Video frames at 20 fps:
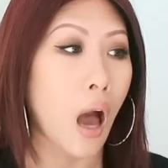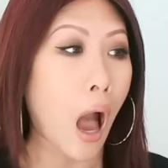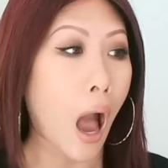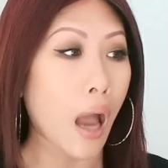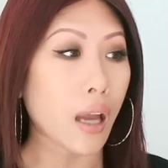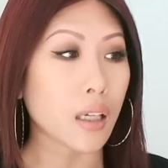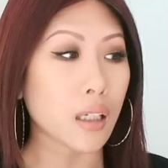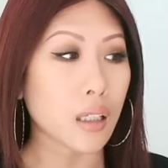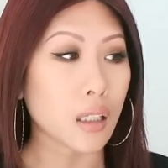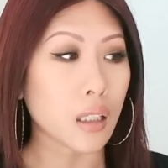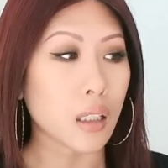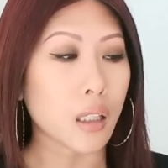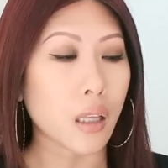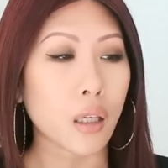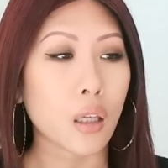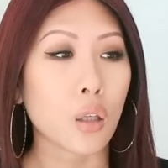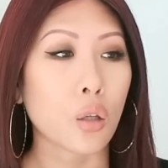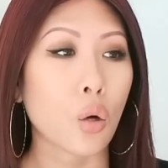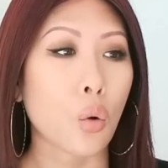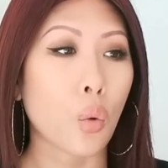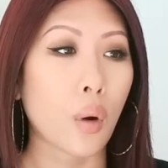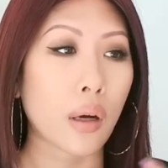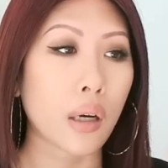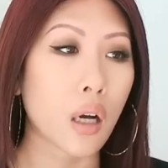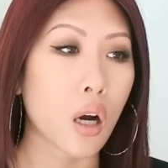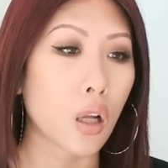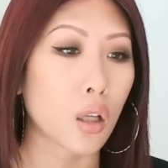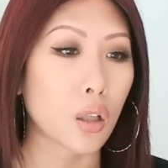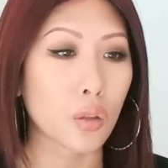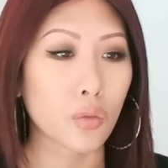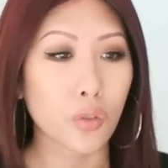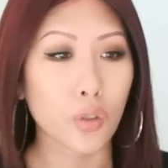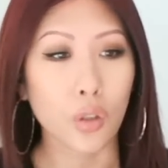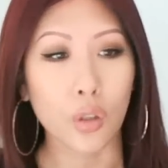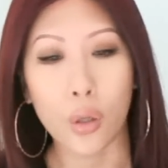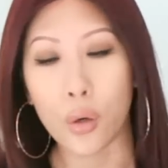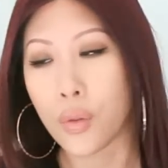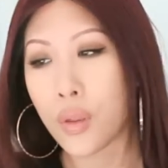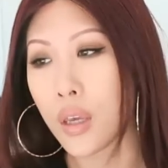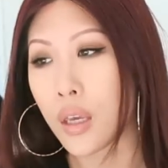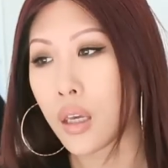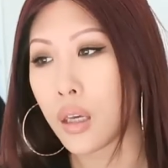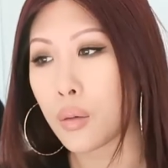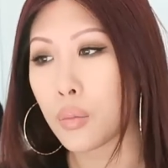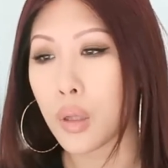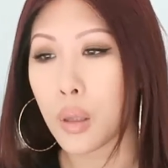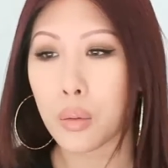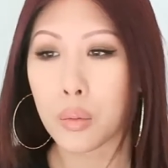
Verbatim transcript: that is like, you know, wearing colorful clothing and blah,